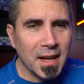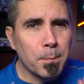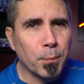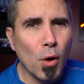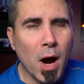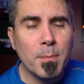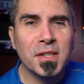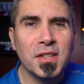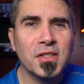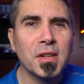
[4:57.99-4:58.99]
It
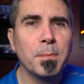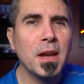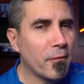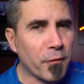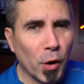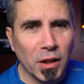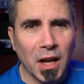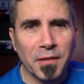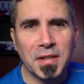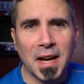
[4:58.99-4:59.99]
promises to be full
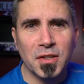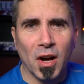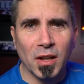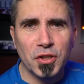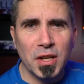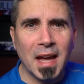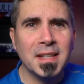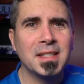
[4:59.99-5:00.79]
of of technology and